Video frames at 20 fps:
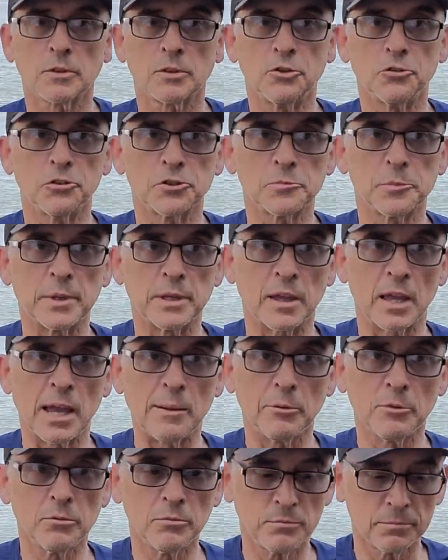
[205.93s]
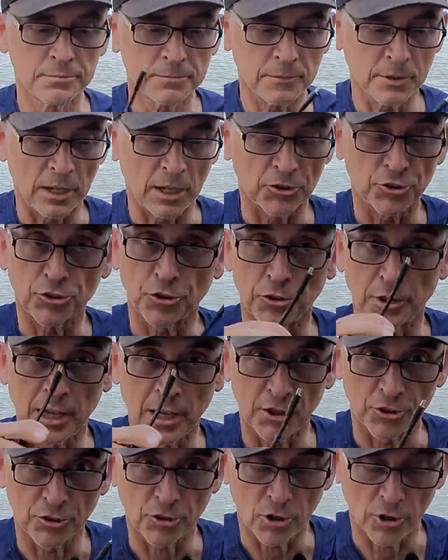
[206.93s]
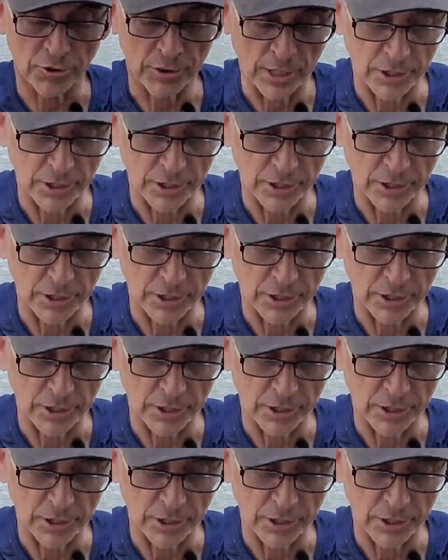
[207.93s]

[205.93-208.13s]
USB cable. I'll show you how to charge